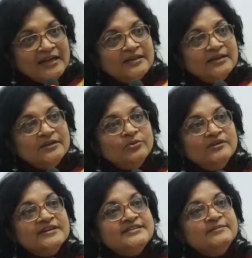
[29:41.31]
After
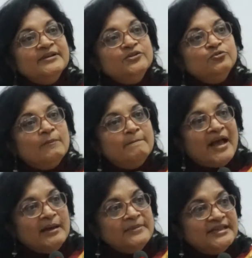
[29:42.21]
that, the university
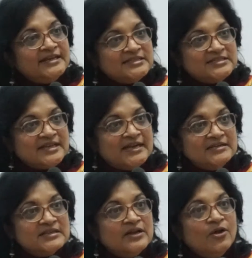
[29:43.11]
went through a mammoth
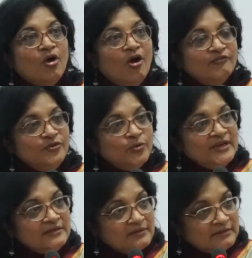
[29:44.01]
exercise
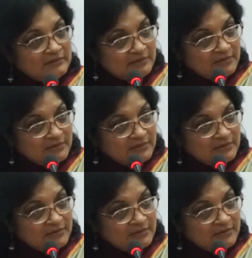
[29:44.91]
of